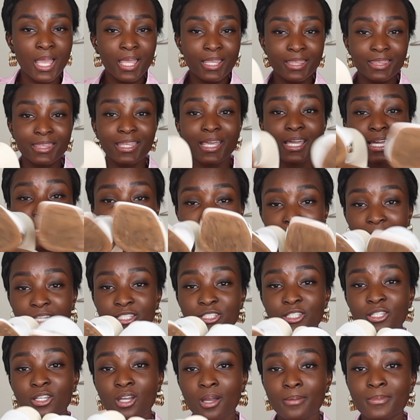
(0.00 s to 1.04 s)
they
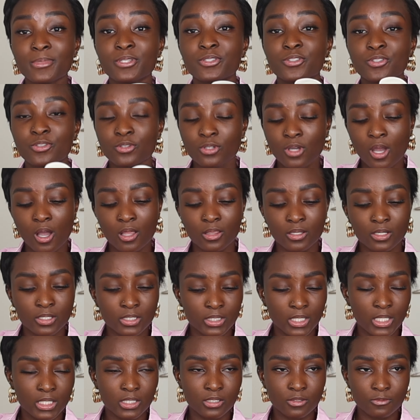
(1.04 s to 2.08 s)
actually come in 2 colors
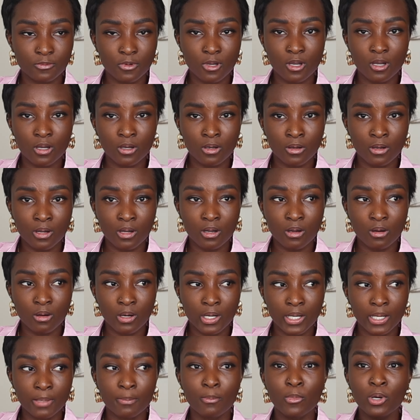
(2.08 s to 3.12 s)
as well,
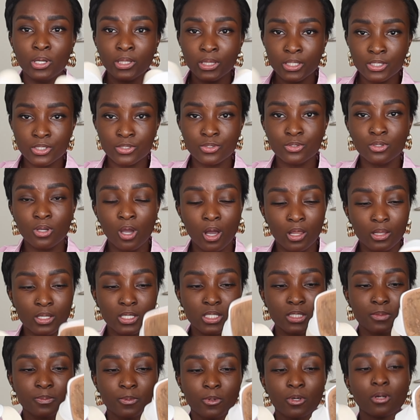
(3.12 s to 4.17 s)
or more than 2
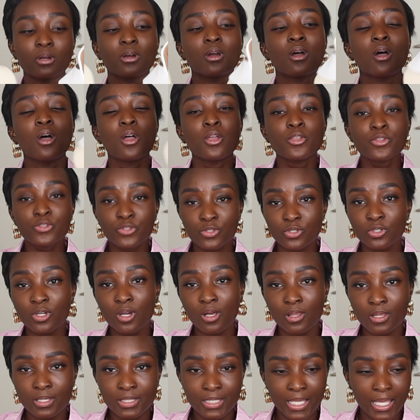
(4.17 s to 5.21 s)
colors, but 2
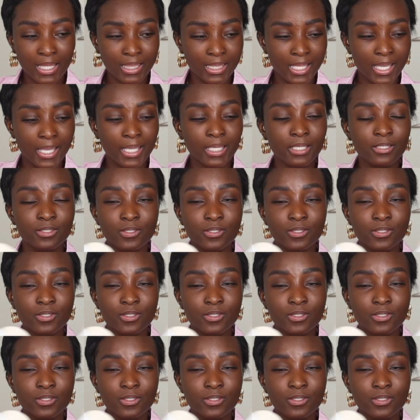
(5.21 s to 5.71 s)
colors I like.